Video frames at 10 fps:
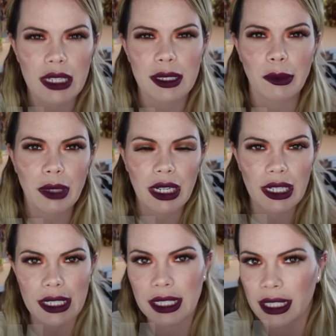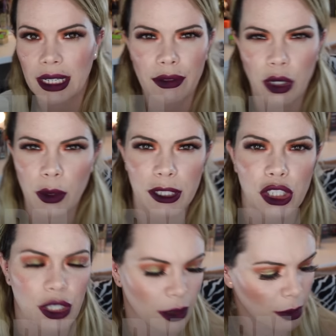Something I did have a
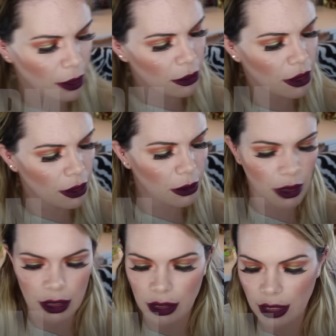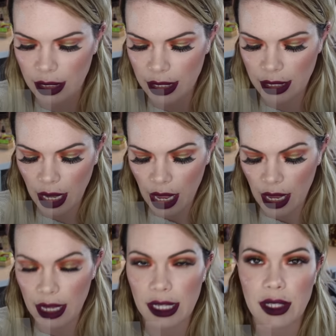question about though on this
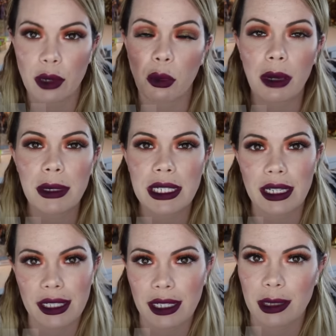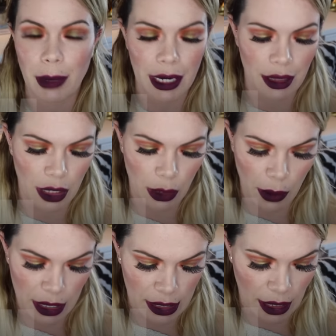is their website says made in the
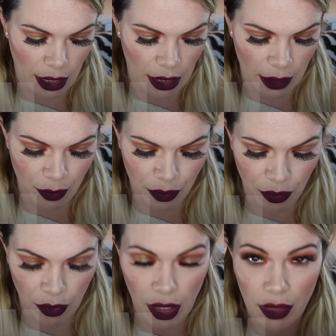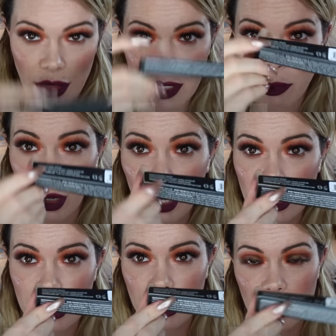USA this
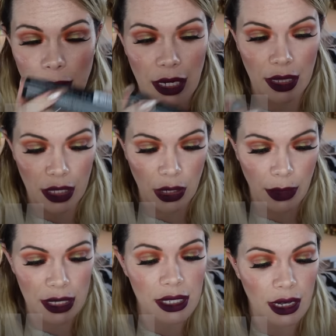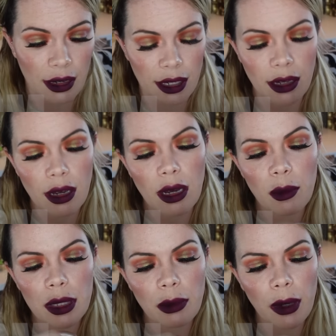box says made in the USA,
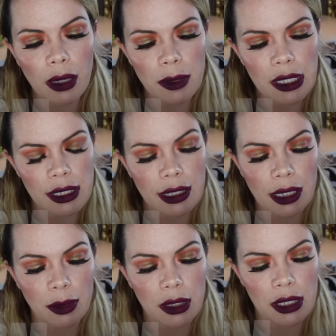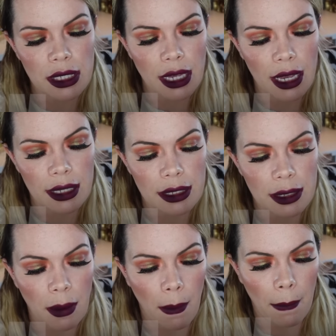but the bottom of this label
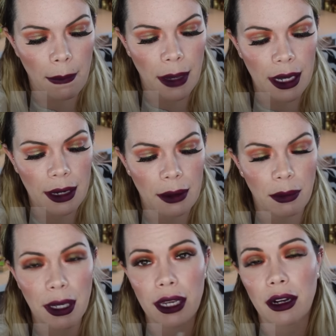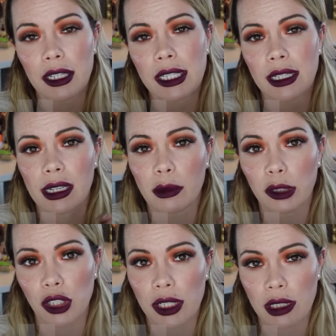says made in PRC,
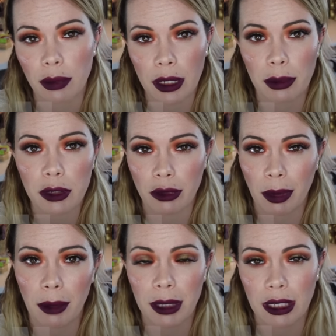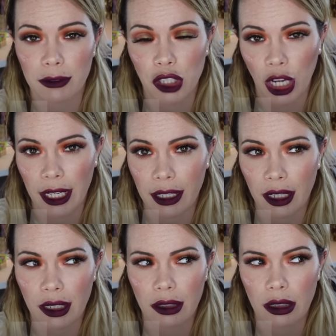which is the People's Republic of
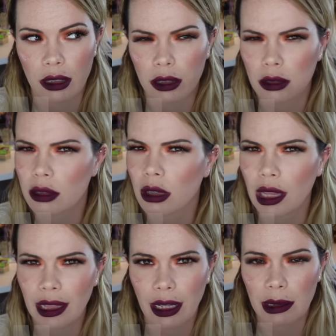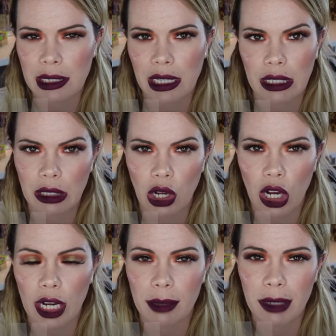China. So I thought that was a little
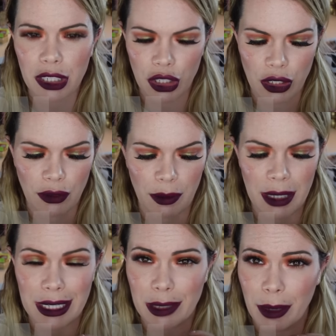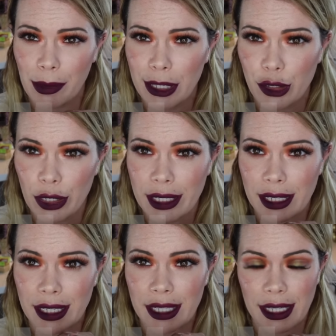odd. I'm not sure if it means maybe just
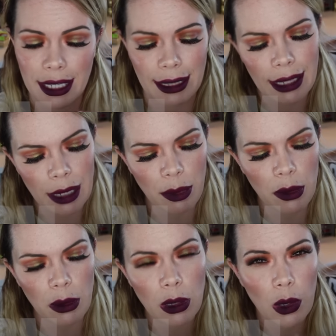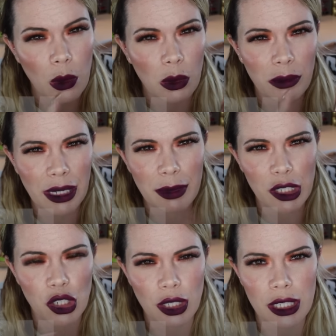the sticky label or
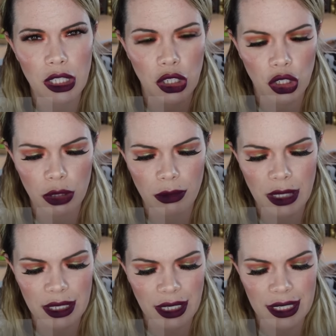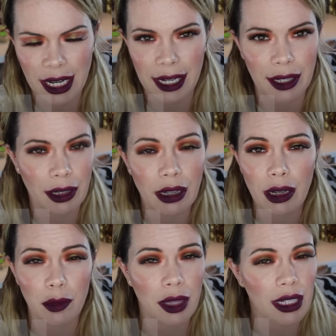maybe just the this container,
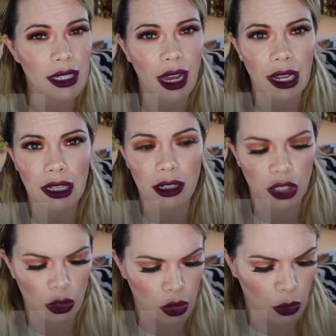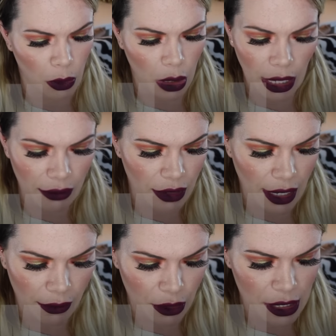but that's highly unusual. I've
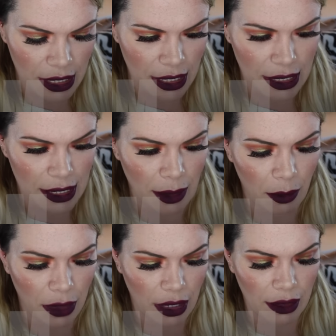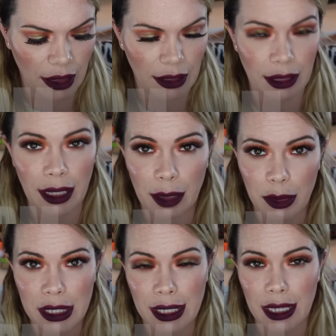never seen something that the
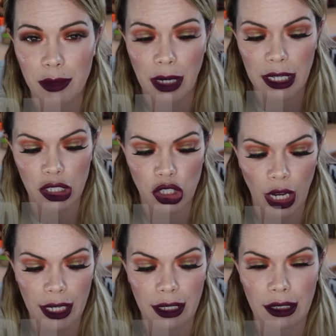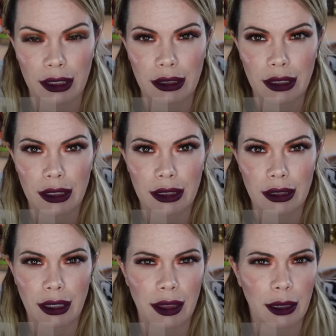label says made in China
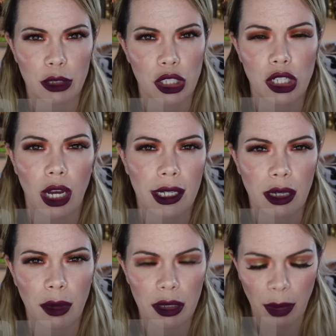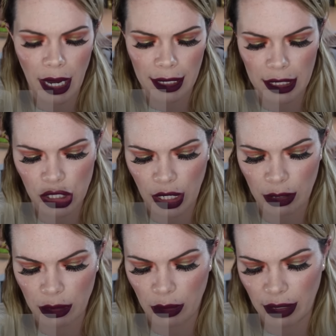and they were just talking about the package. I
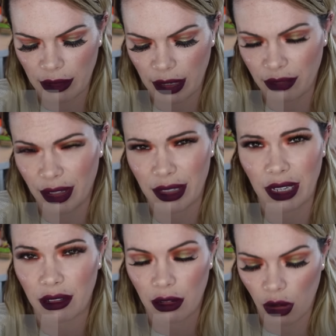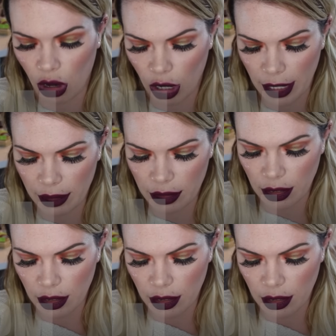don't know. I, I found that a little odd.